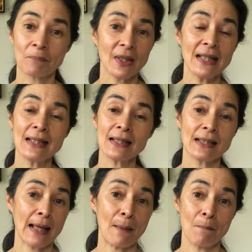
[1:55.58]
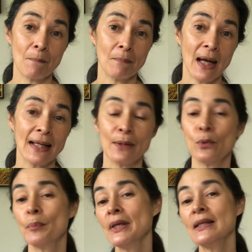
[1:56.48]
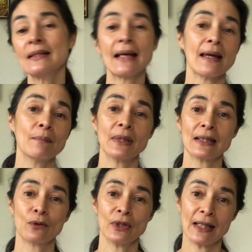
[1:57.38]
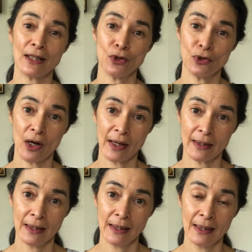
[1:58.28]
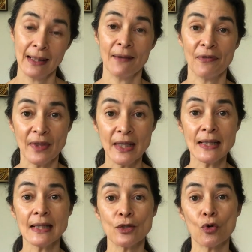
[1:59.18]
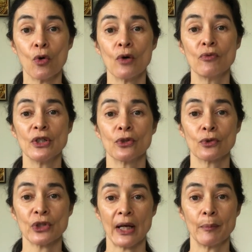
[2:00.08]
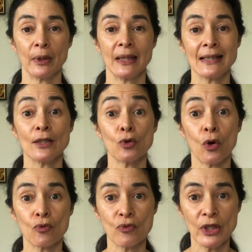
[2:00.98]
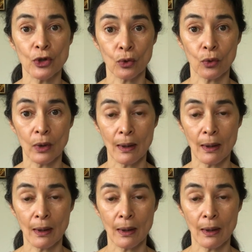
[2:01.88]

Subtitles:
it's the same. And it will be the same until the day you die. This is your original shape. This is your original